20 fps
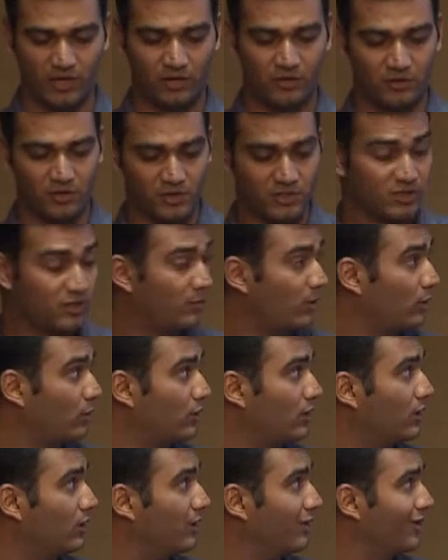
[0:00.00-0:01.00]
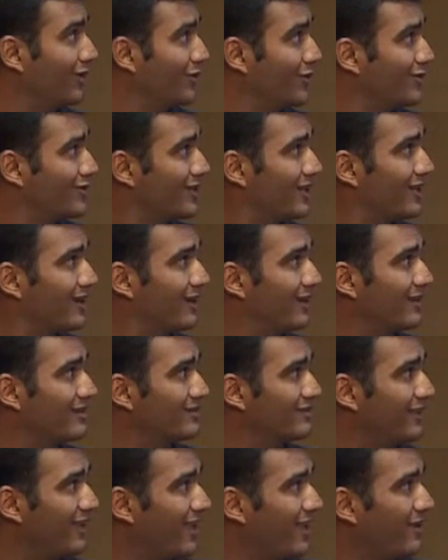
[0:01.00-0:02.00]
introduction about the user,
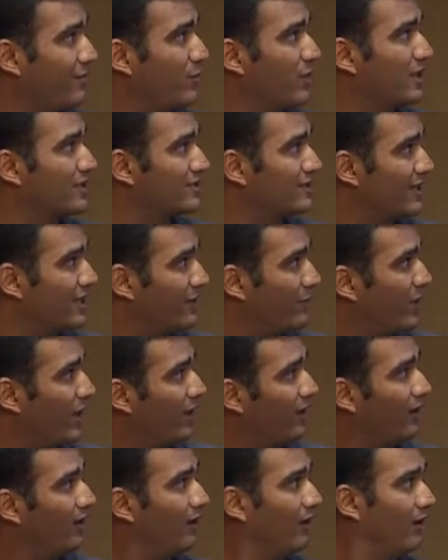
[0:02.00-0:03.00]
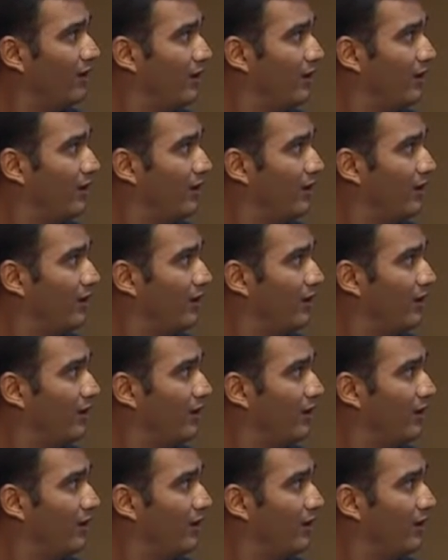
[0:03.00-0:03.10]
his name, his email,